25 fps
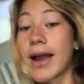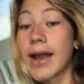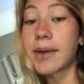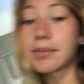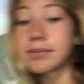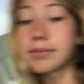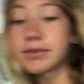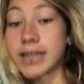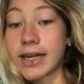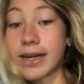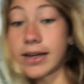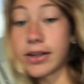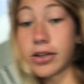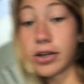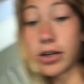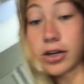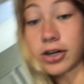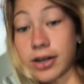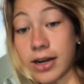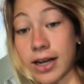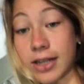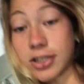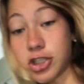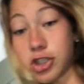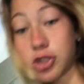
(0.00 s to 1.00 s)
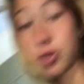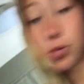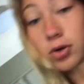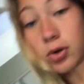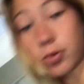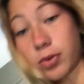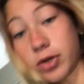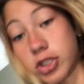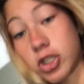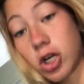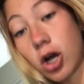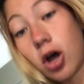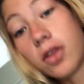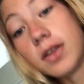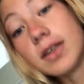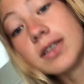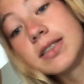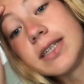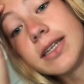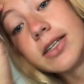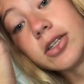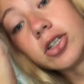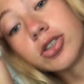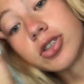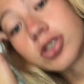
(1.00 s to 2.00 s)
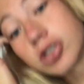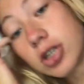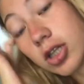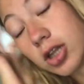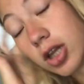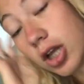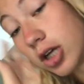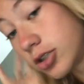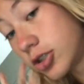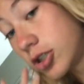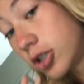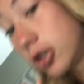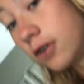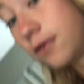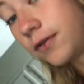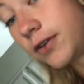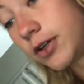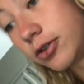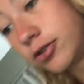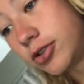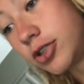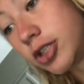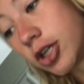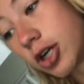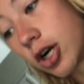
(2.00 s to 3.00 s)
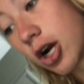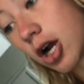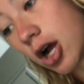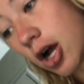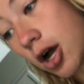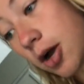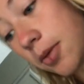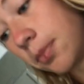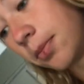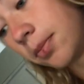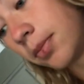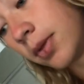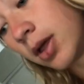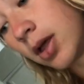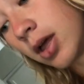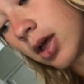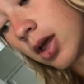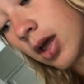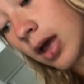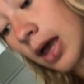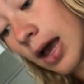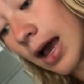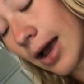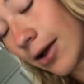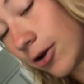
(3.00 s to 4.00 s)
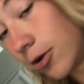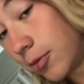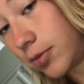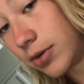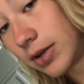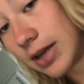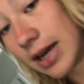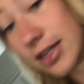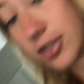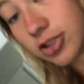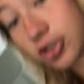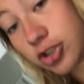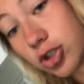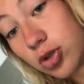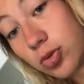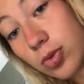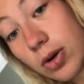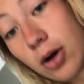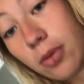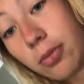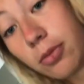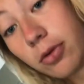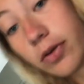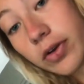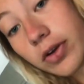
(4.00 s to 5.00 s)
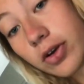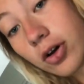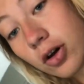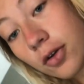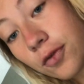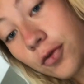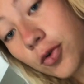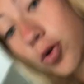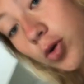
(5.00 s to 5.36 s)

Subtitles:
Hi, I'm Taylor, and I just want to wish all the seniors good luck to the future. I hope you guys do well moving on